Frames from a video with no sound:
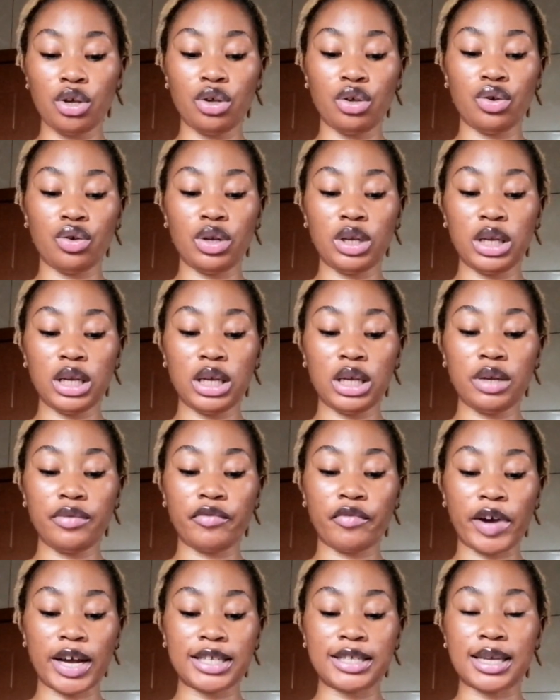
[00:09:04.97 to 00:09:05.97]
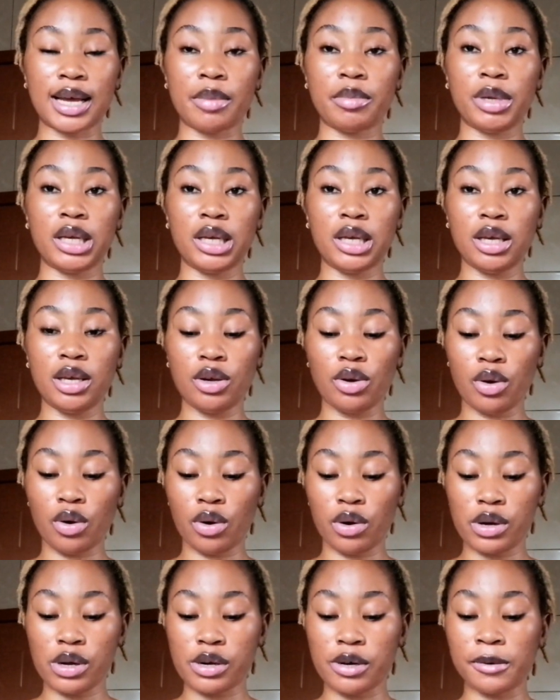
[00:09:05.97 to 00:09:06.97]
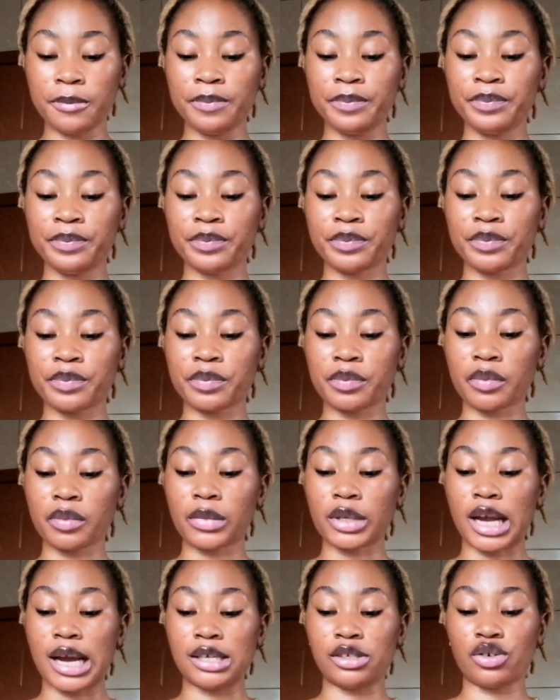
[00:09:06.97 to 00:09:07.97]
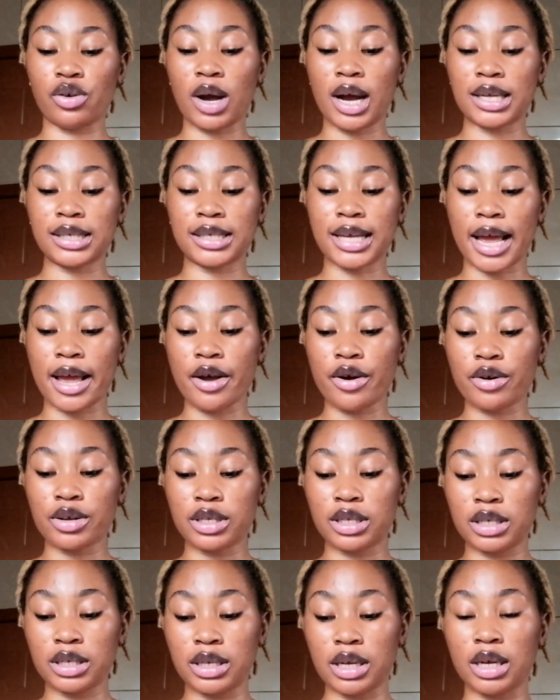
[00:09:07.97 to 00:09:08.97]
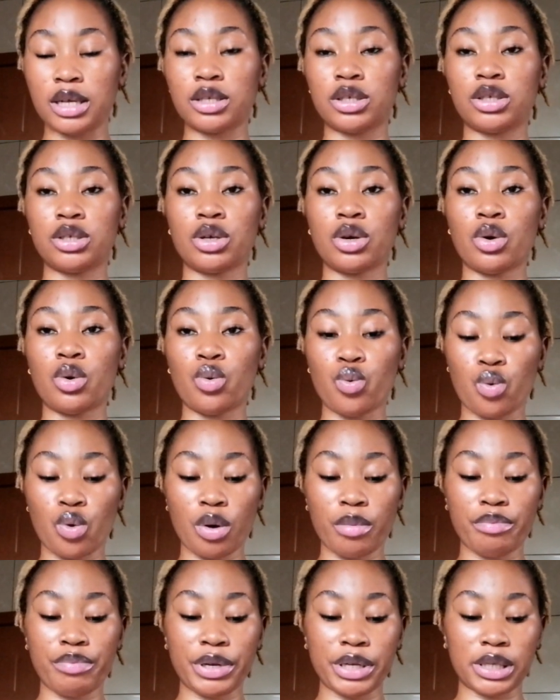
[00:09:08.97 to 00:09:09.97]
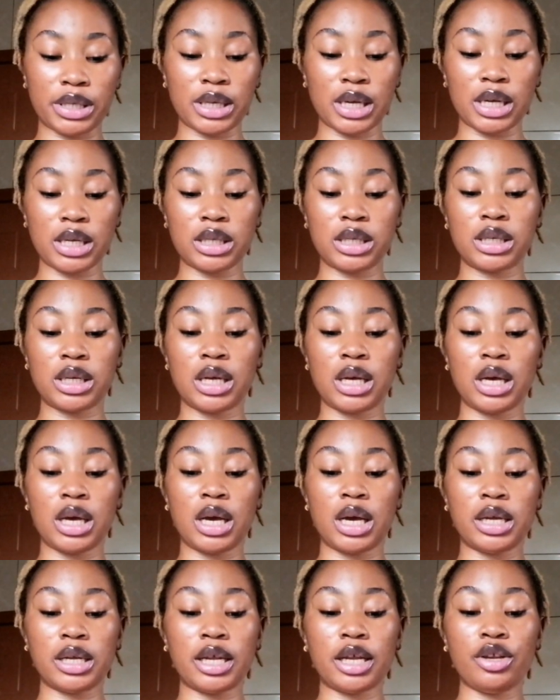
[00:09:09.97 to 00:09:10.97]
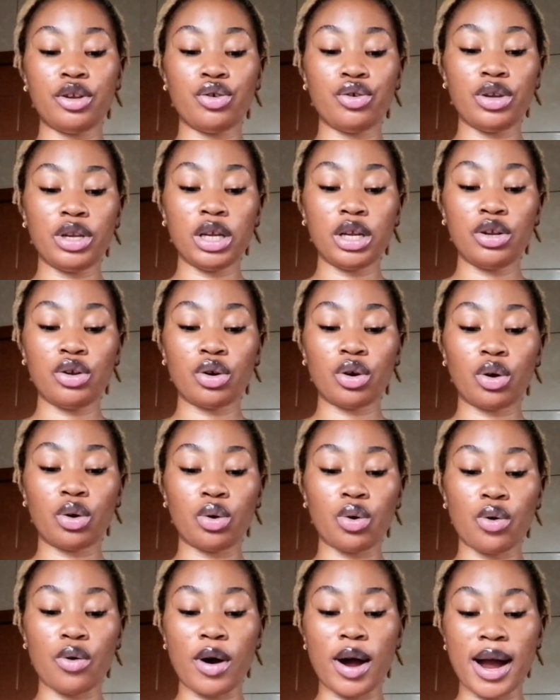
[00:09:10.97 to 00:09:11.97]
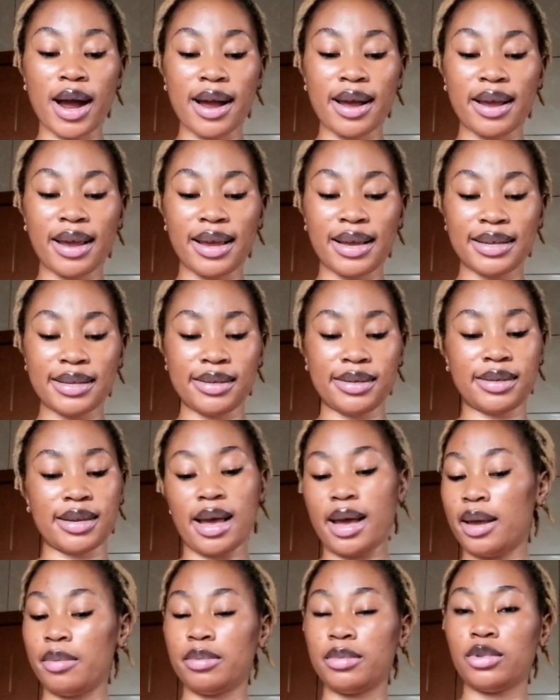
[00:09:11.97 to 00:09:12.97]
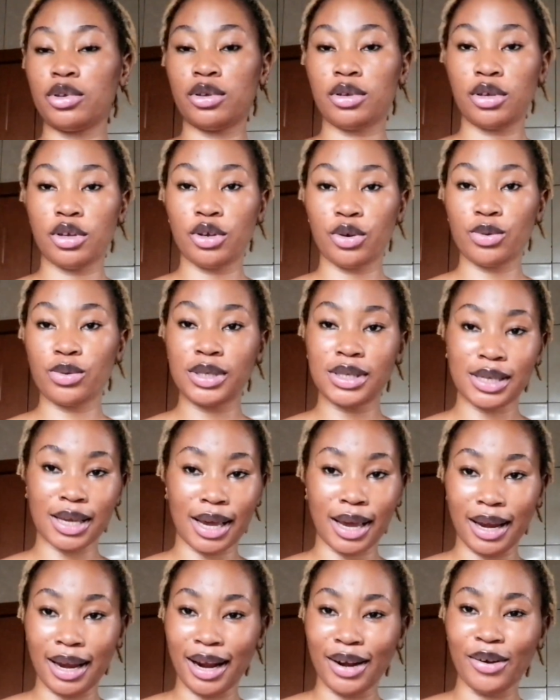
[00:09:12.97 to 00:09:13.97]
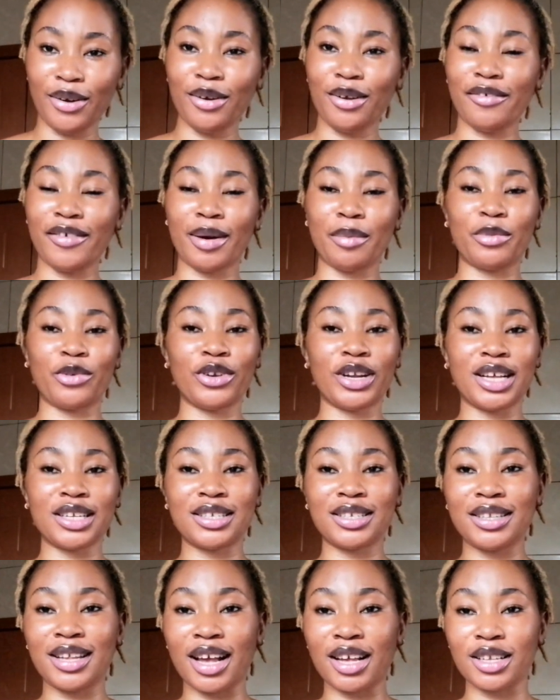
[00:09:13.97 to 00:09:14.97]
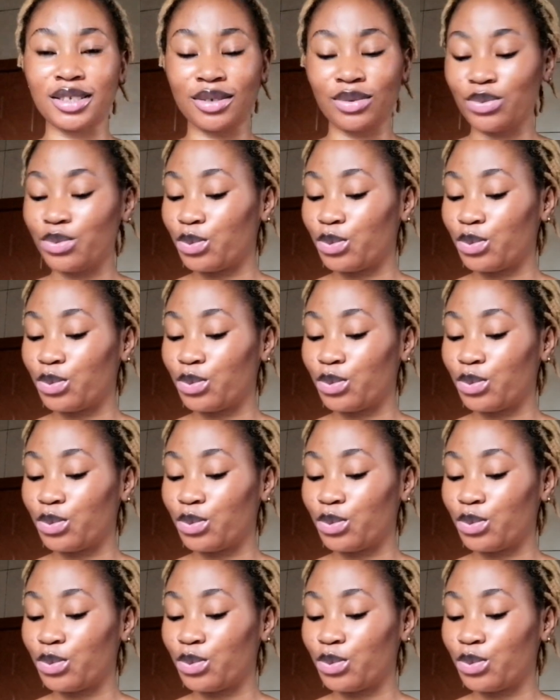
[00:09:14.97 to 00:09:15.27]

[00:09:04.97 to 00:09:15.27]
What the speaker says: You need vitamin E oil as your antioxidant 1%. And then you need your coenzyme Q10. I don't know if I'm pronouncing that